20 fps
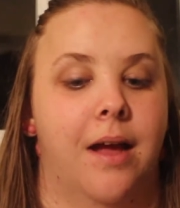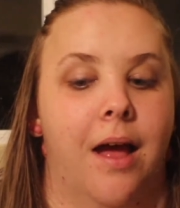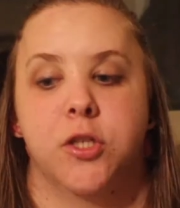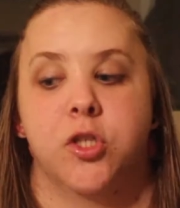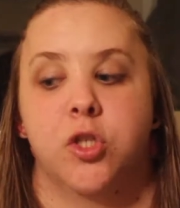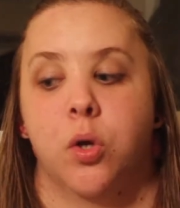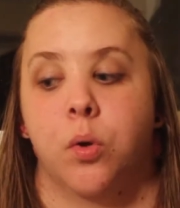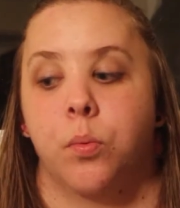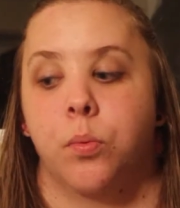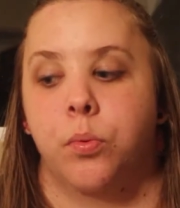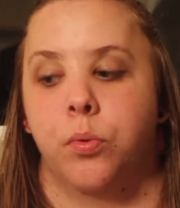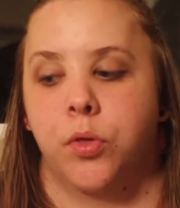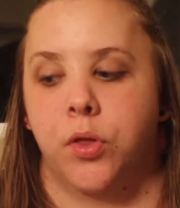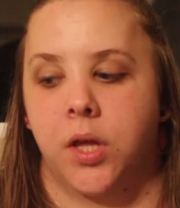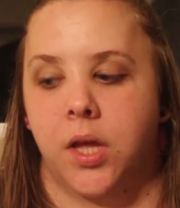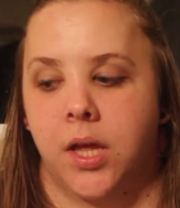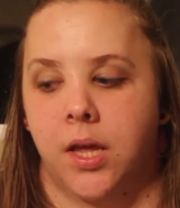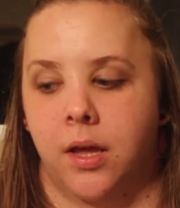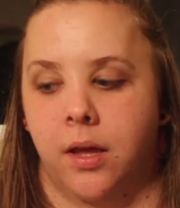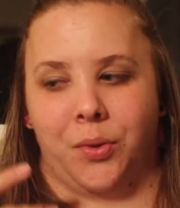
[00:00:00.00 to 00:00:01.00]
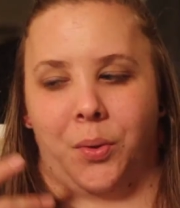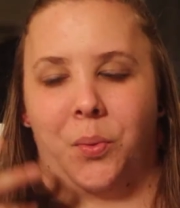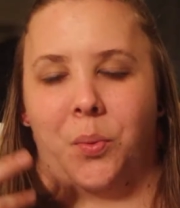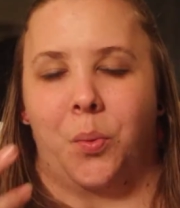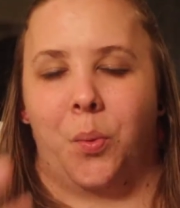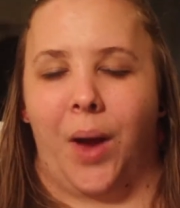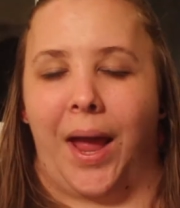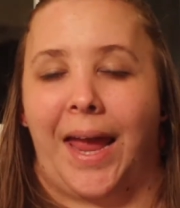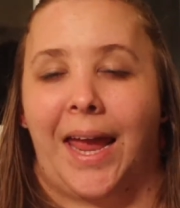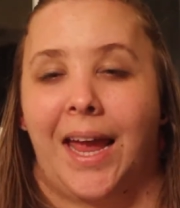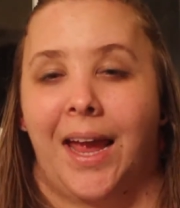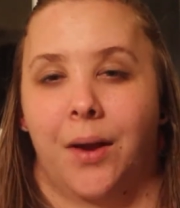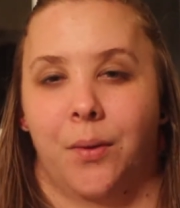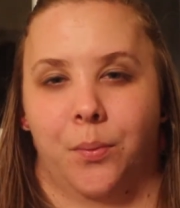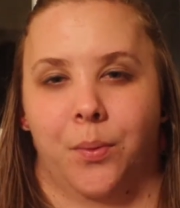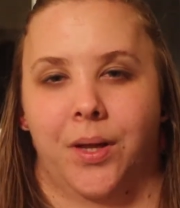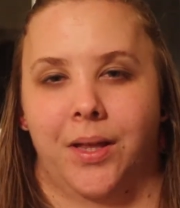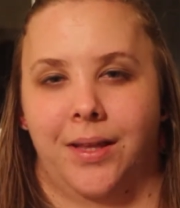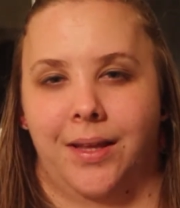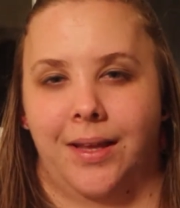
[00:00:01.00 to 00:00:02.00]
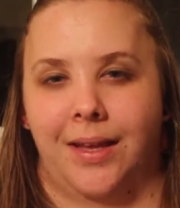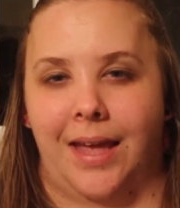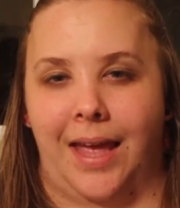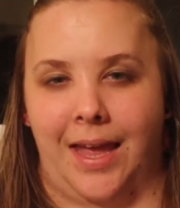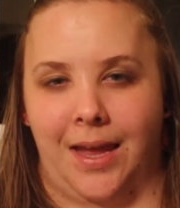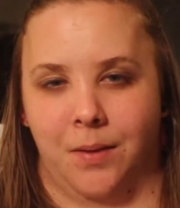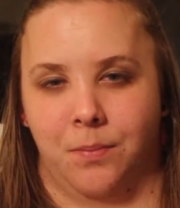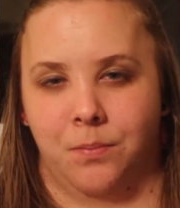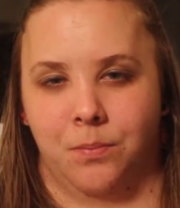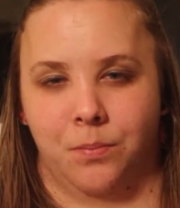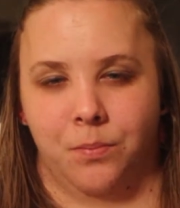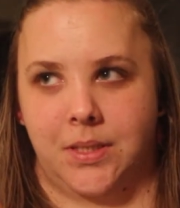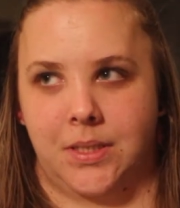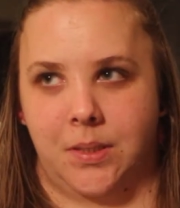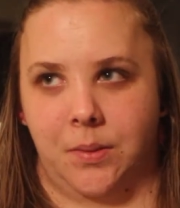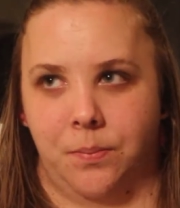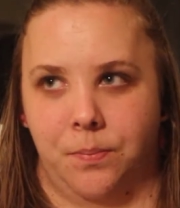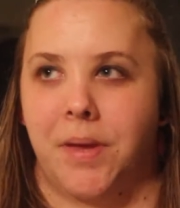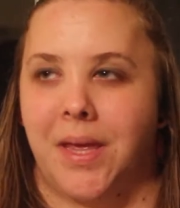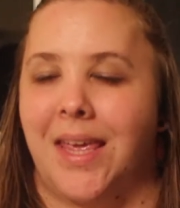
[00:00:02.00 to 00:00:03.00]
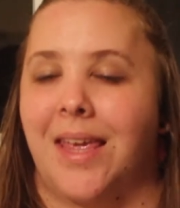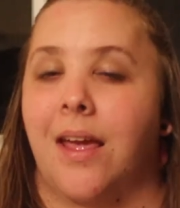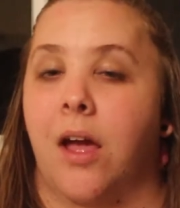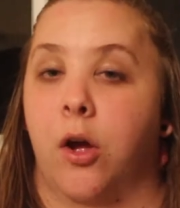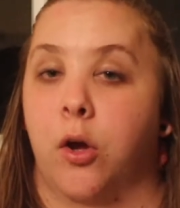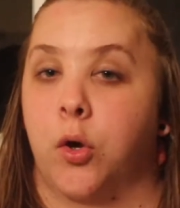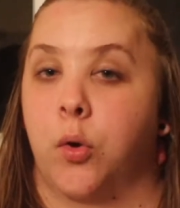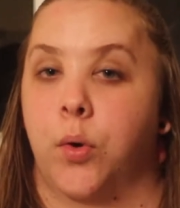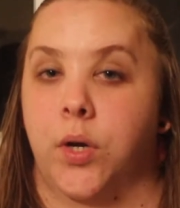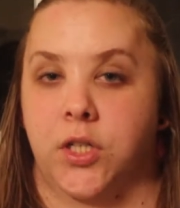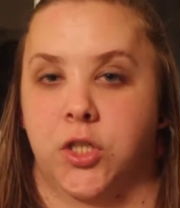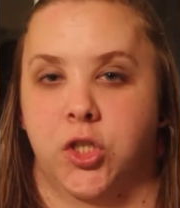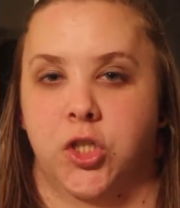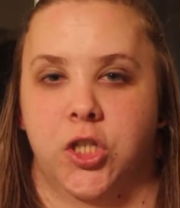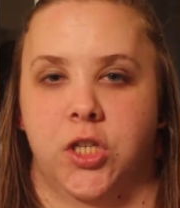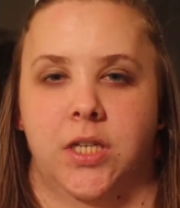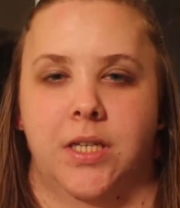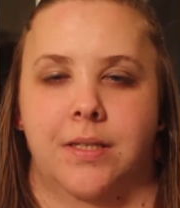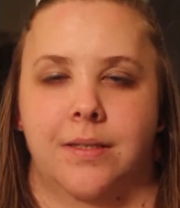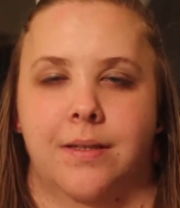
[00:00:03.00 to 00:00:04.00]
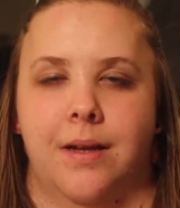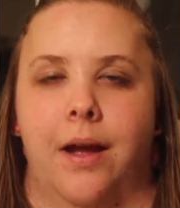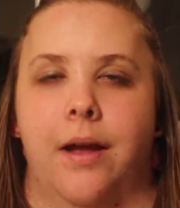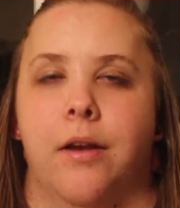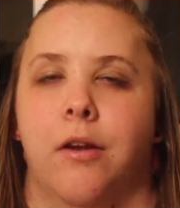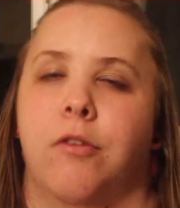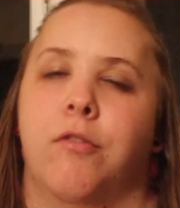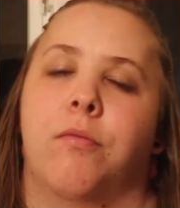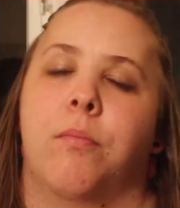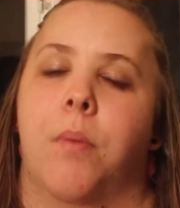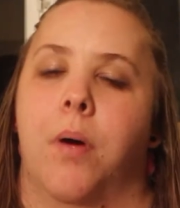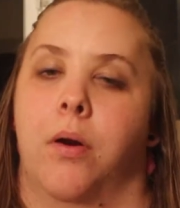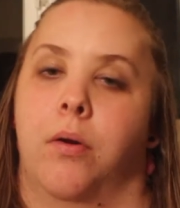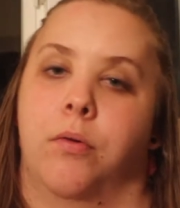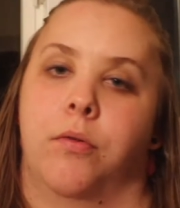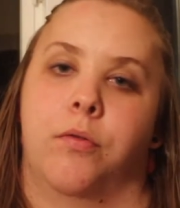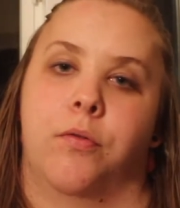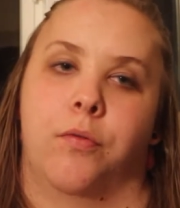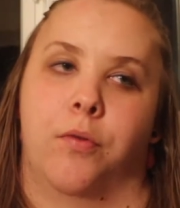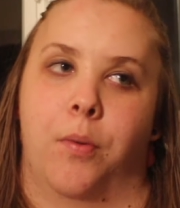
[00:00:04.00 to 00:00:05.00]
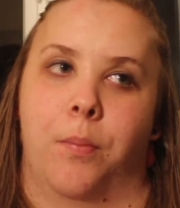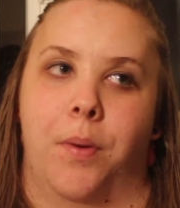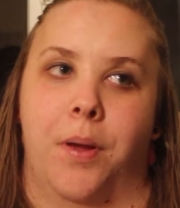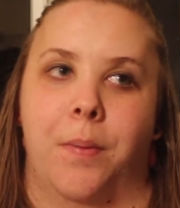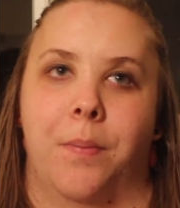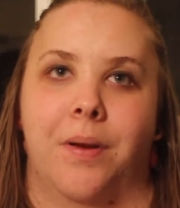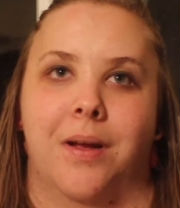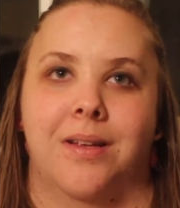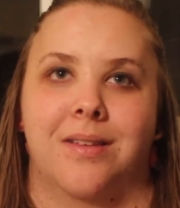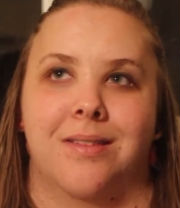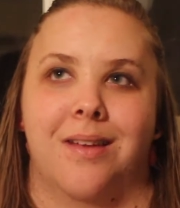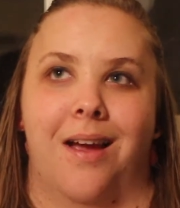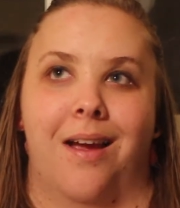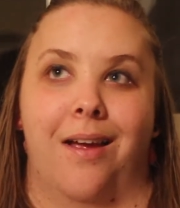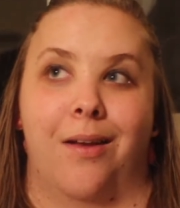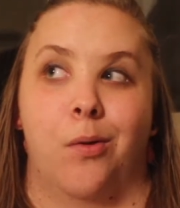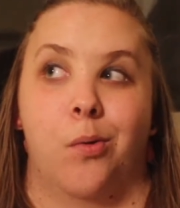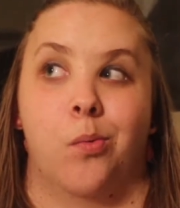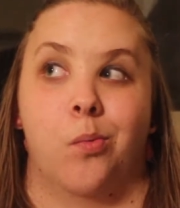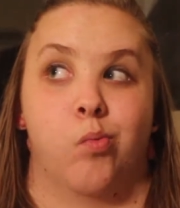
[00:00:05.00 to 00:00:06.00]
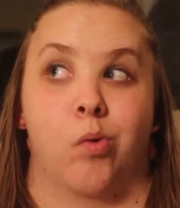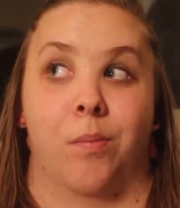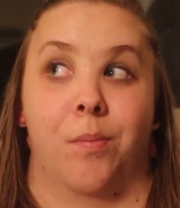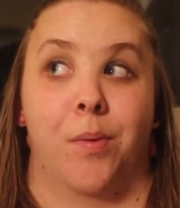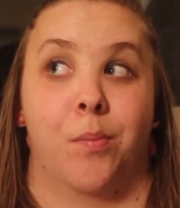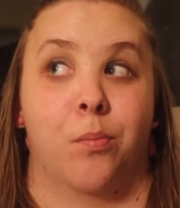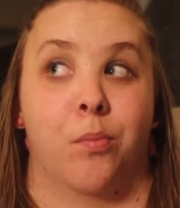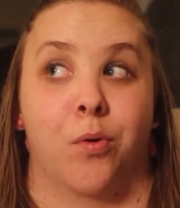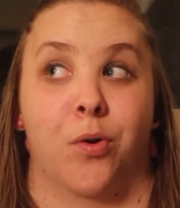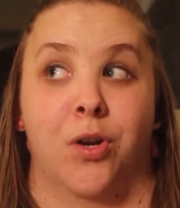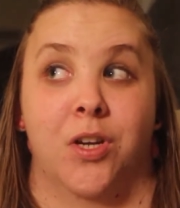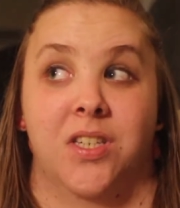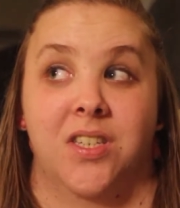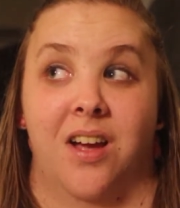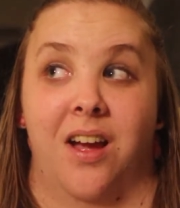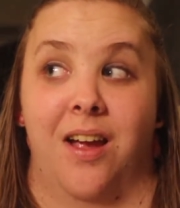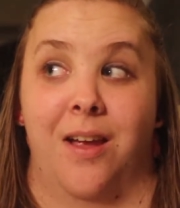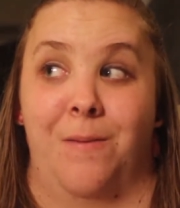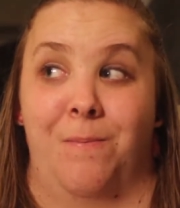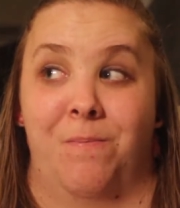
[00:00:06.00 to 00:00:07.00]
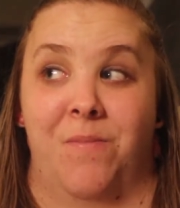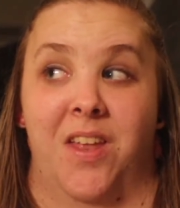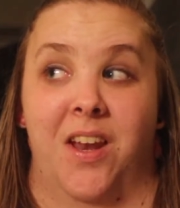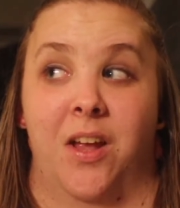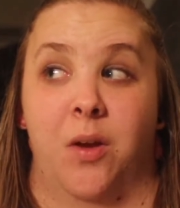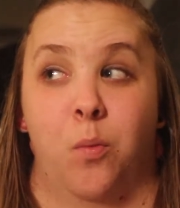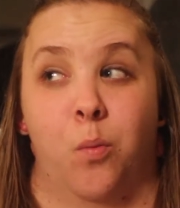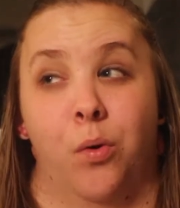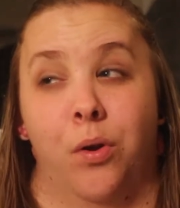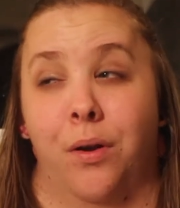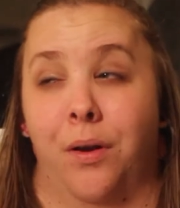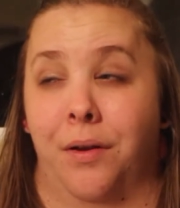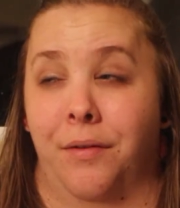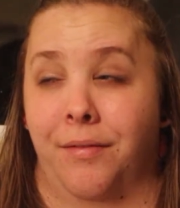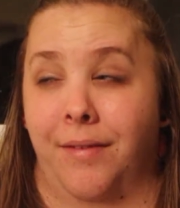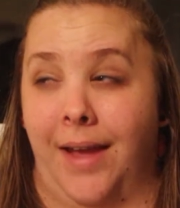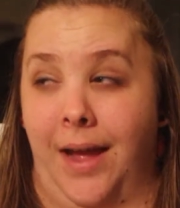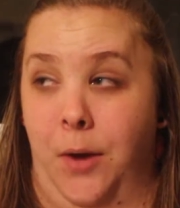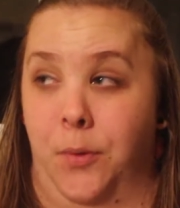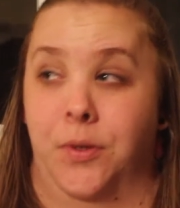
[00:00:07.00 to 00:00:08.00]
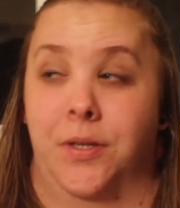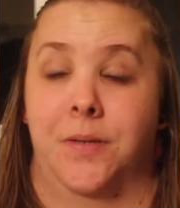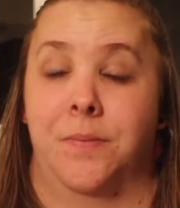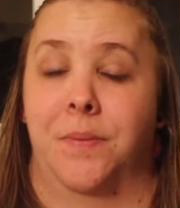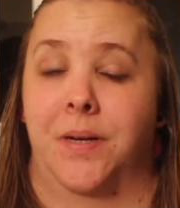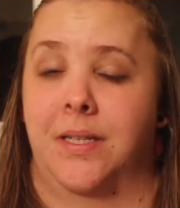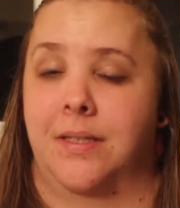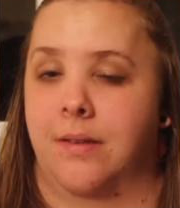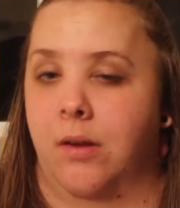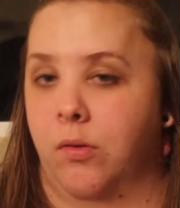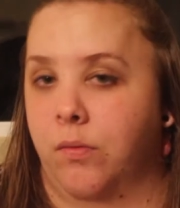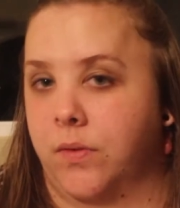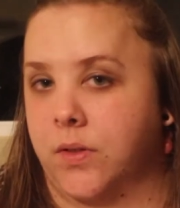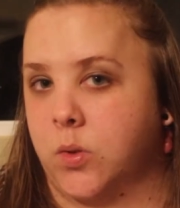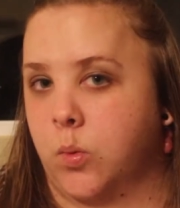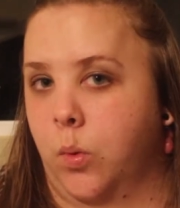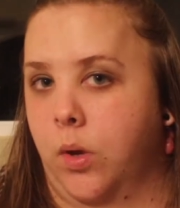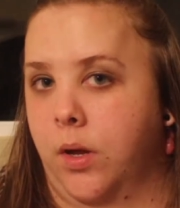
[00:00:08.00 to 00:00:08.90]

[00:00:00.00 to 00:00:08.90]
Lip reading: So the way I really came to be a Christian is kind of muddled for me, because I don't remember a time that I wouldn't have counted myself as